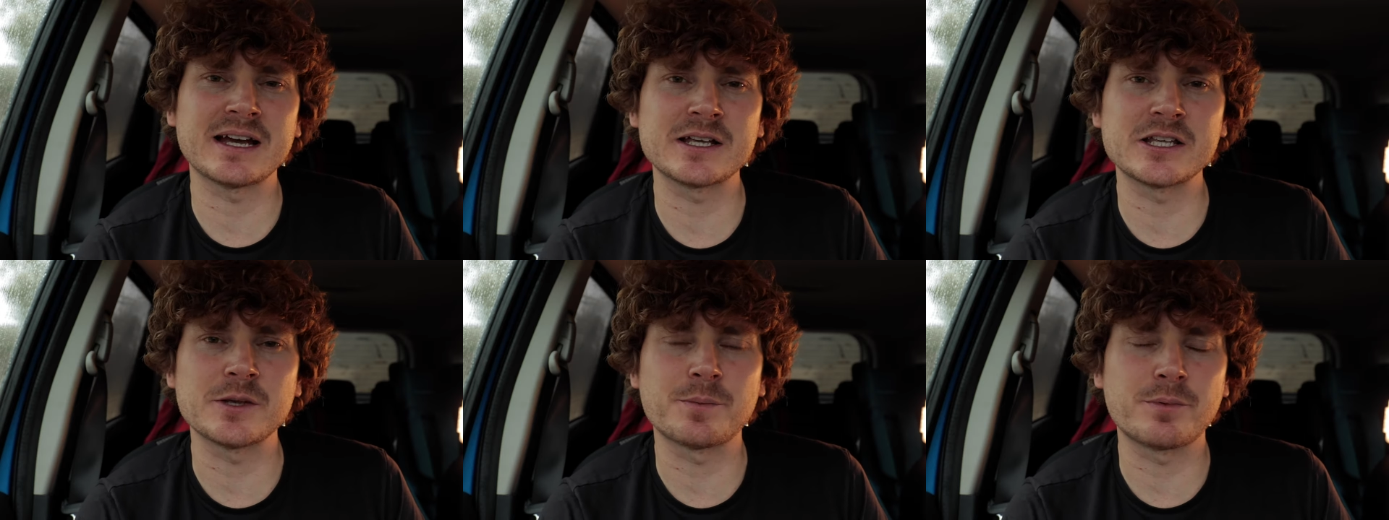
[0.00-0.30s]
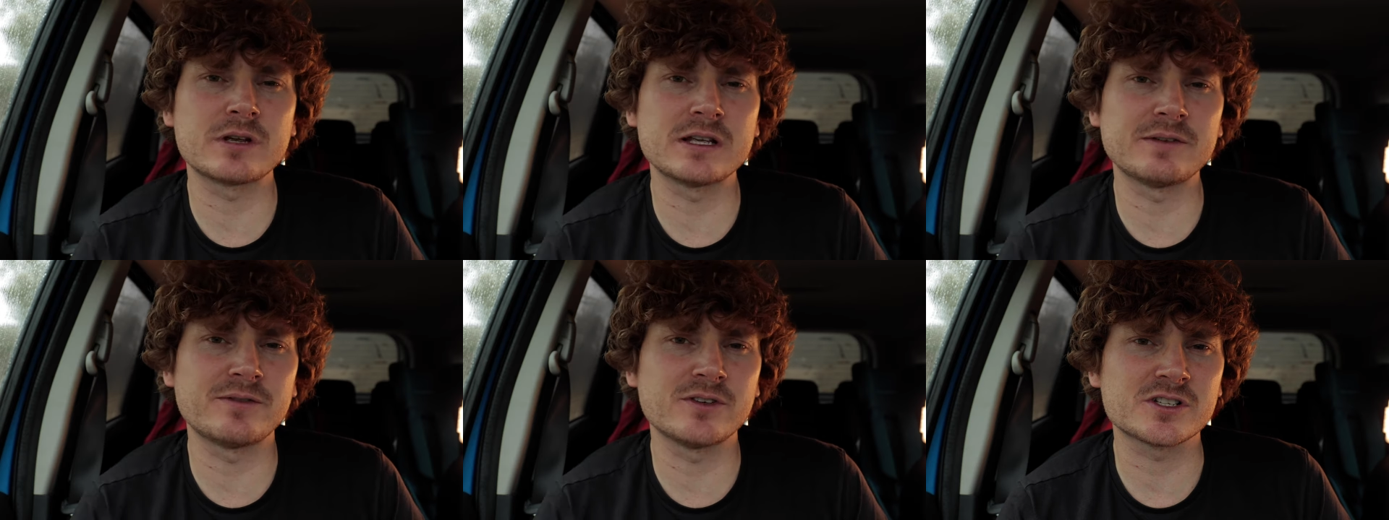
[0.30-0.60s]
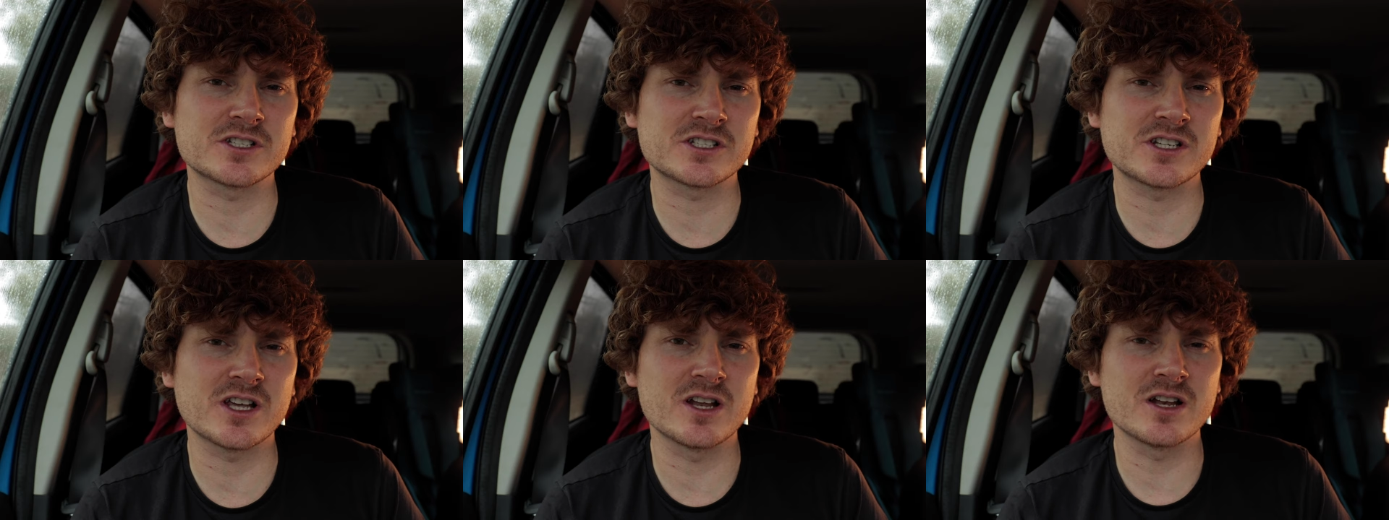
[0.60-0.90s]
at your
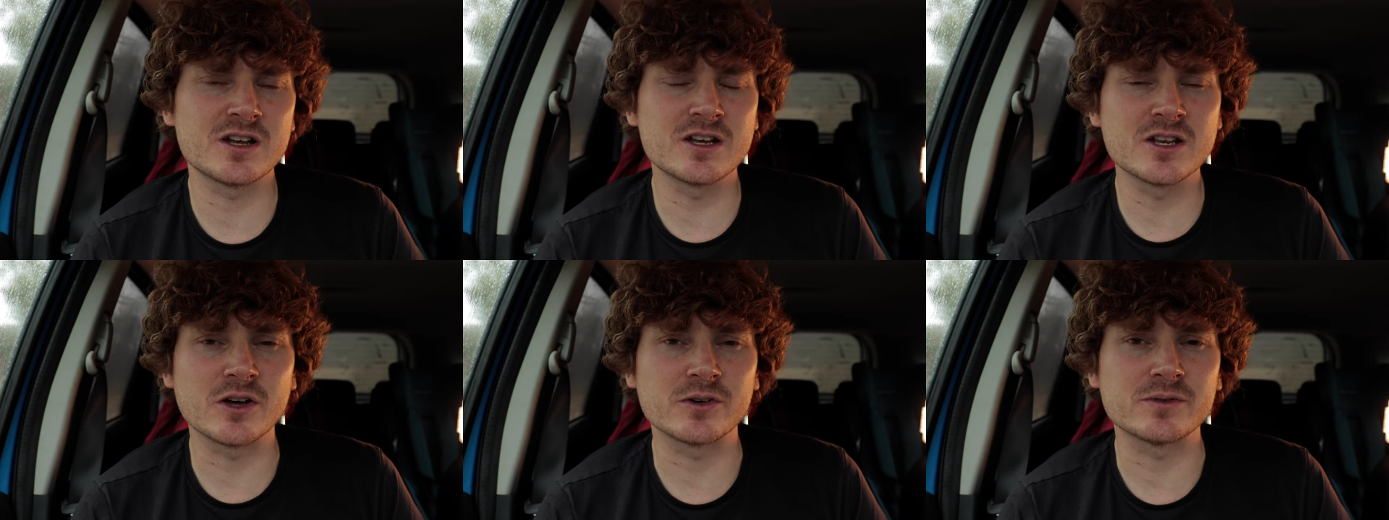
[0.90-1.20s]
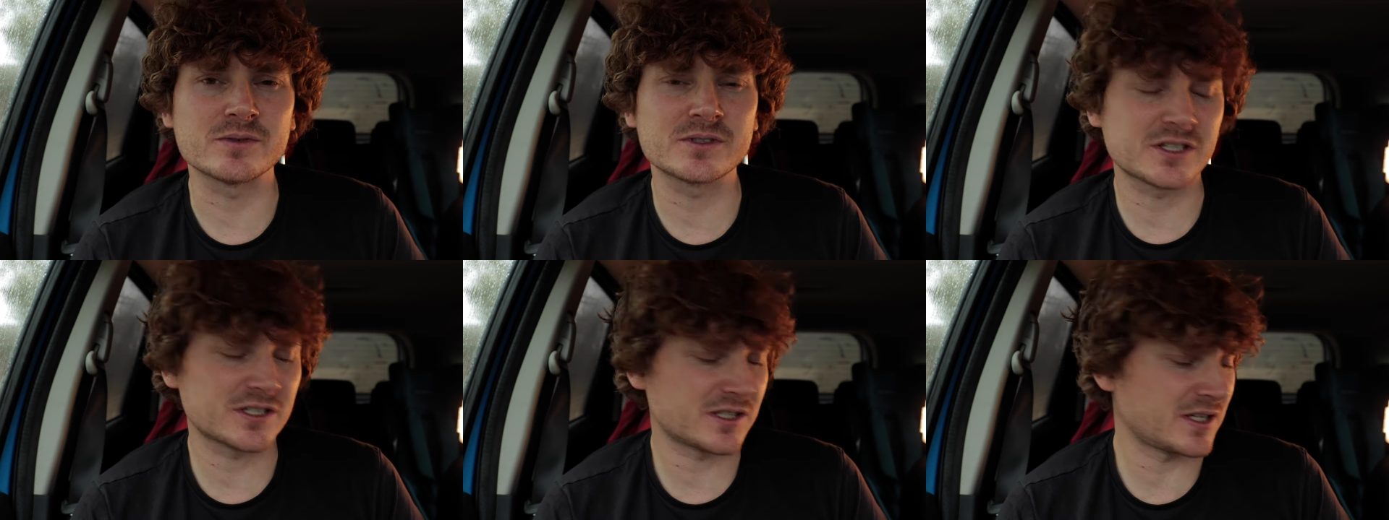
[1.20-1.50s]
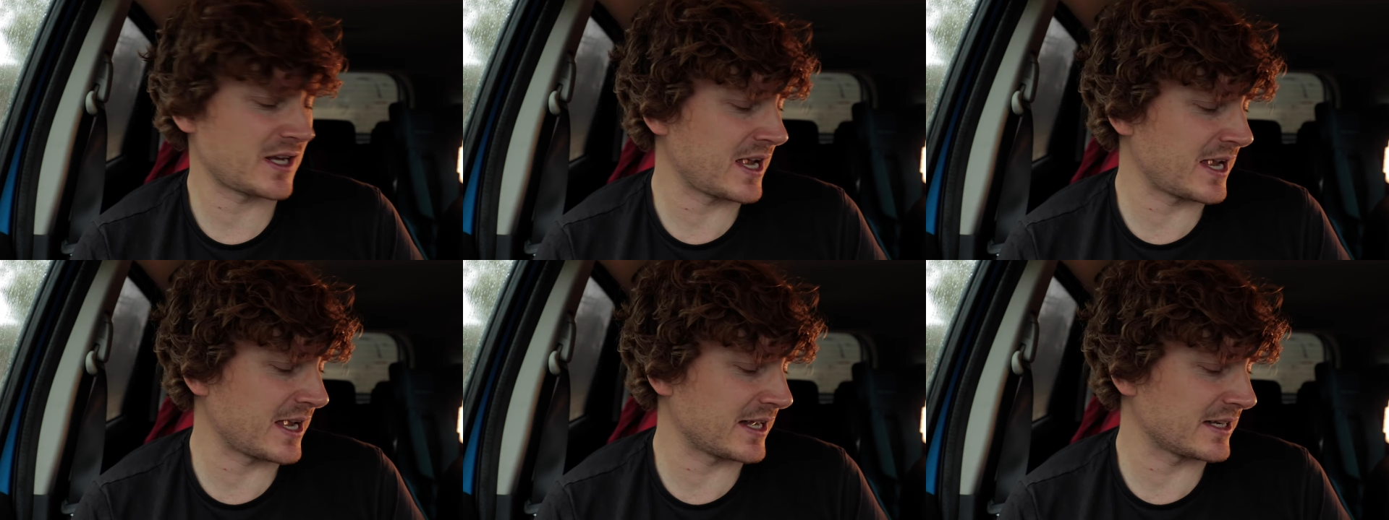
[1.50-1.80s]
previous
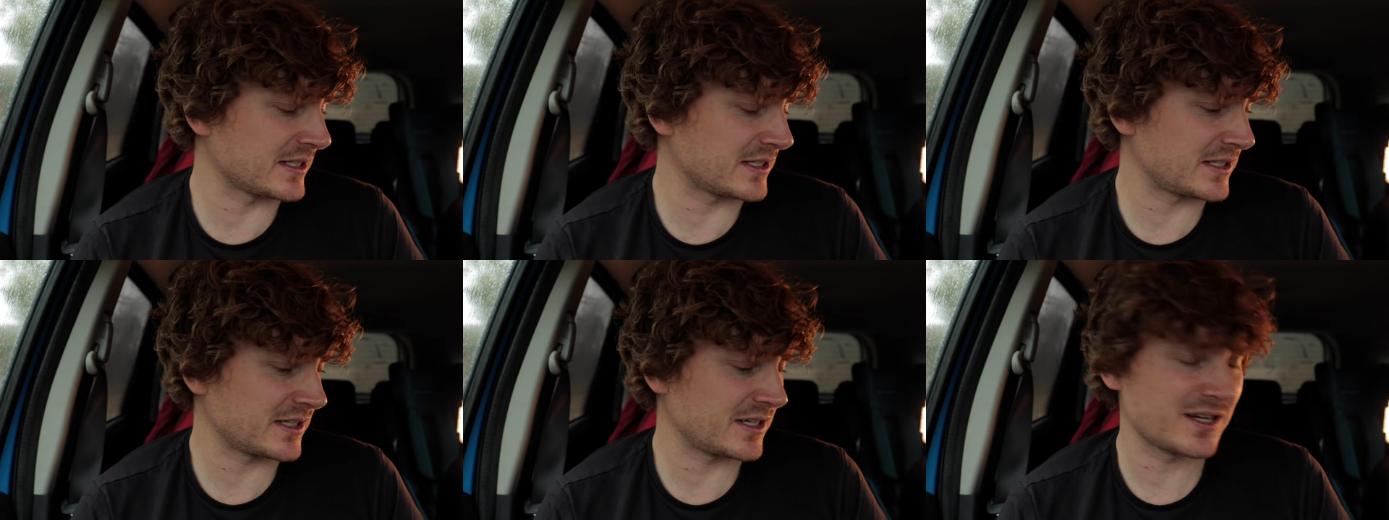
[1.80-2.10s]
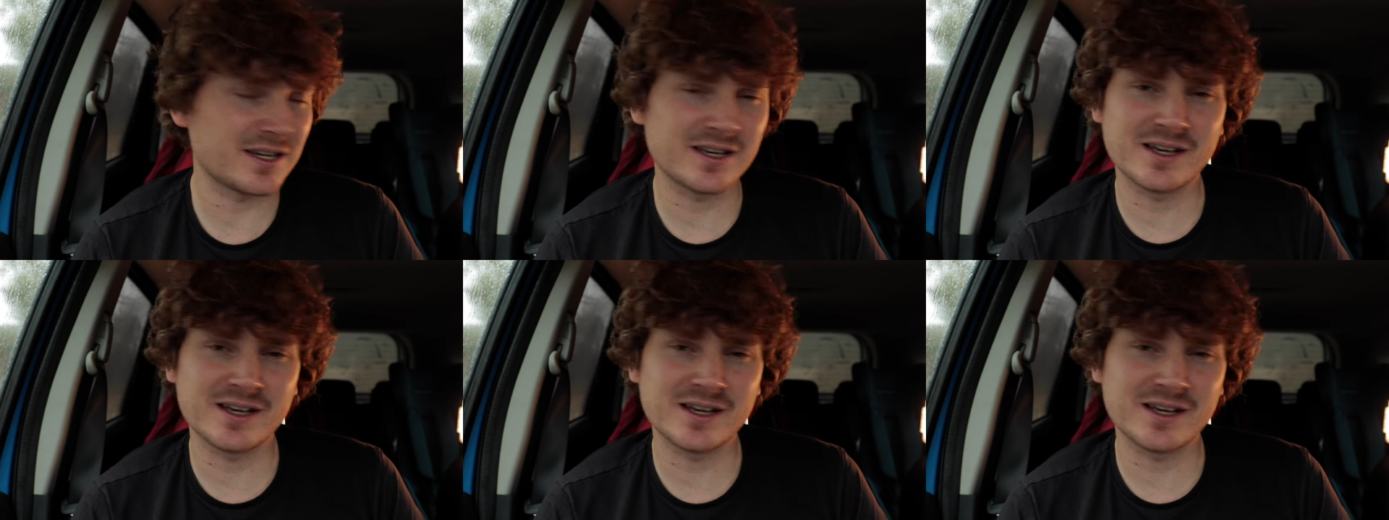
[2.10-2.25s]
notes and